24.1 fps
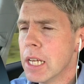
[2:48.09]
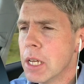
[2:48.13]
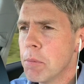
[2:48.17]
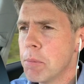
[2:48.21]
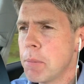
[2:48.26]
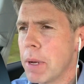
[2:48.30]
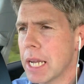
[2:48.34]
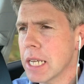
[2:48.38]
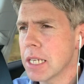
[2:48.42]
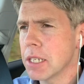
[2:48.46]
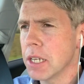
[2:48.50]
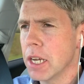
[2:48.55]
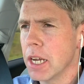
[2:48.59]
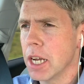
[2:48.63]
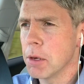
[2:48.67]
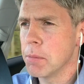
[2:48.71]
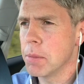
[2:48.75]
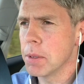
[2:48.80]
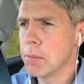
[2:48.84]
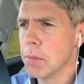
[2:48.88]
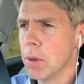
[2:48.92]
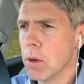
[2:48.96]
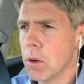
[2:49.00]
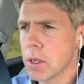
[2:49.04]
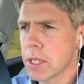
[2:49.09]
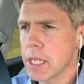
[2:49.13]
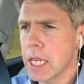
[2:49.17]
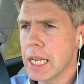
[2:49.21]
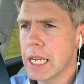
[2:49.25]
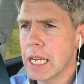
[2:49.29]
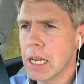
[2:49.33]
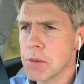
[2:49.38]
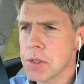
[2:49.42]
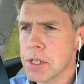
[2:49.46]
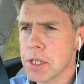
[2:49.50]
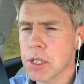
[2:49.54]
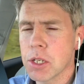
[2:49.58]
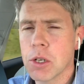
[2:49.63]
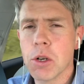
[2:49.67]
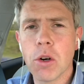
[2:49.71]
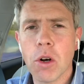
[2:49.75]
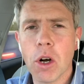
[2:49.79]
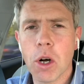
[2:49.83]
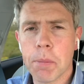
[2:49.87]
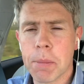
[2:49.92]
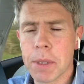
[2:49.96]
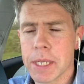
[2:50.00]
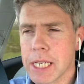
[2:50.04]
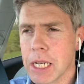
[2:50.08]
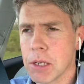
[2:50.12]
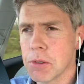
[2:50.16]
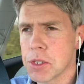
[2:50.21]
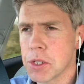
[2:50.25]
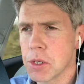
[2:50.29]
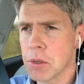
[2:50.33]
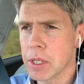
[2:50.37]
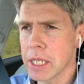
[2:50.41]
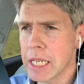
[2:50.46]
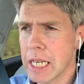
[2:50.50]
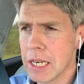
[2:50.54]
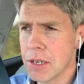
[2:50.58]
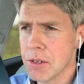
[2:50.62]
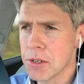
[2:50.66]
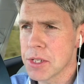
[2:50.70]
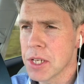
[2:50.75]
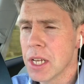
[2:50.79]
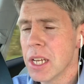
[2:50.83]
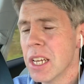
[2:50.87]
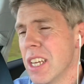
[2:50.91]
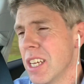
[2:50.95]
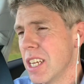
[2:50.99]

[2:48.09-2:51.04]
back into hybrid mode, and allows you to go up and down through the gears.